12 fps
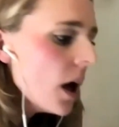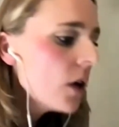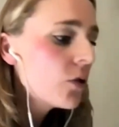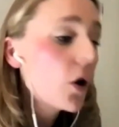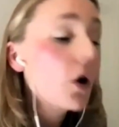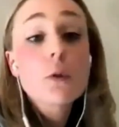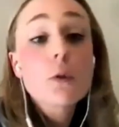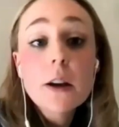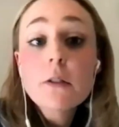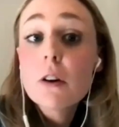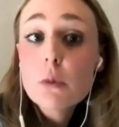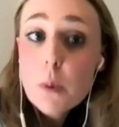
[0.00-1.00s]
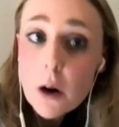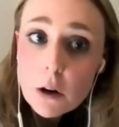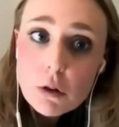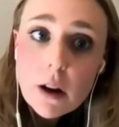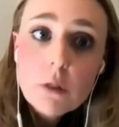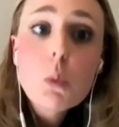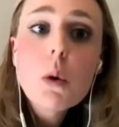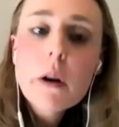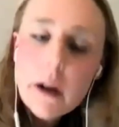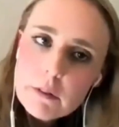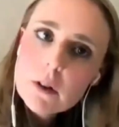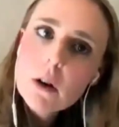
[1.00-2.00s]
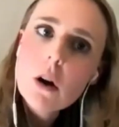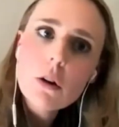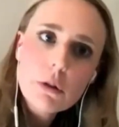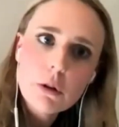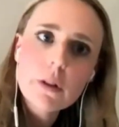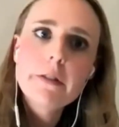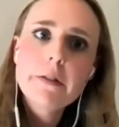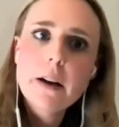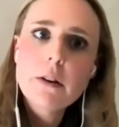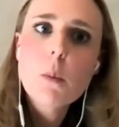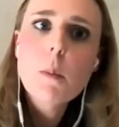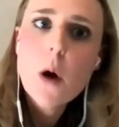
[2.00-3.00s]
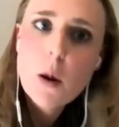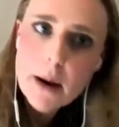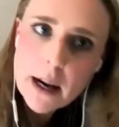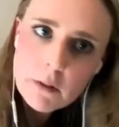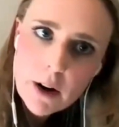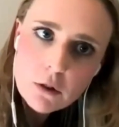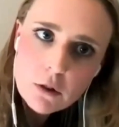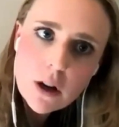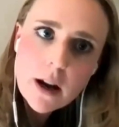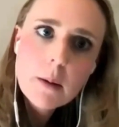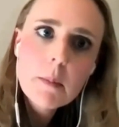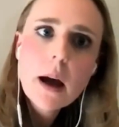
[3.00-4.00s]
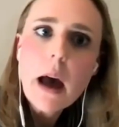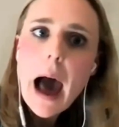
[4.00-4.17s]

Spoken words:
Those research projects would have to go through the federal permitting regime.